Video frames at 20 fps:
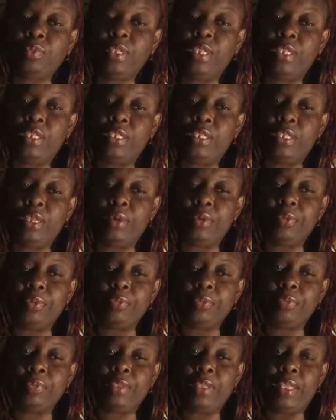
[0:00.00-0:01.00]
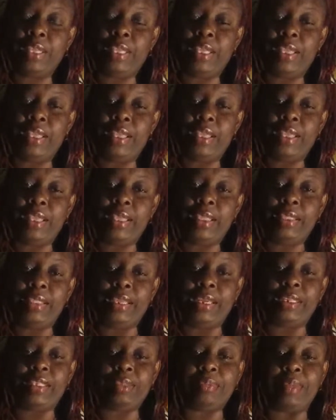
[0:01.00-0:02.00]
So that
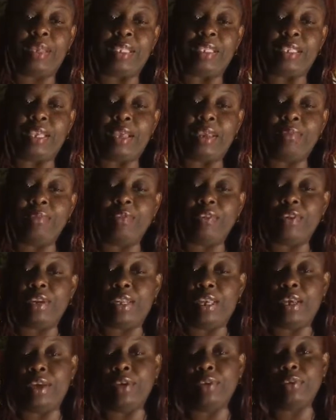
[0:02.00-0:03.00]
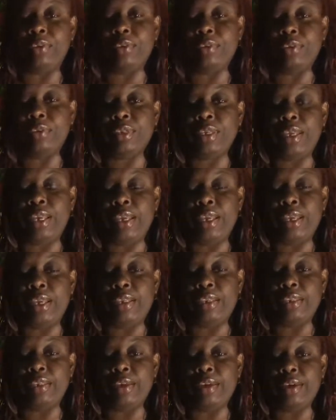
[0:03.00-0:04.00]
is my time for now.
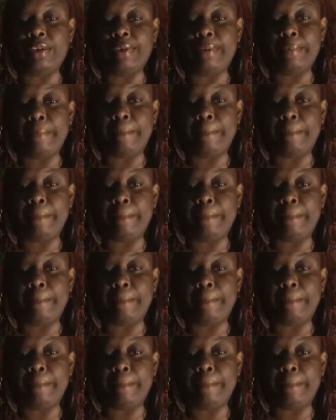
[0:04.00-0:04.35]
And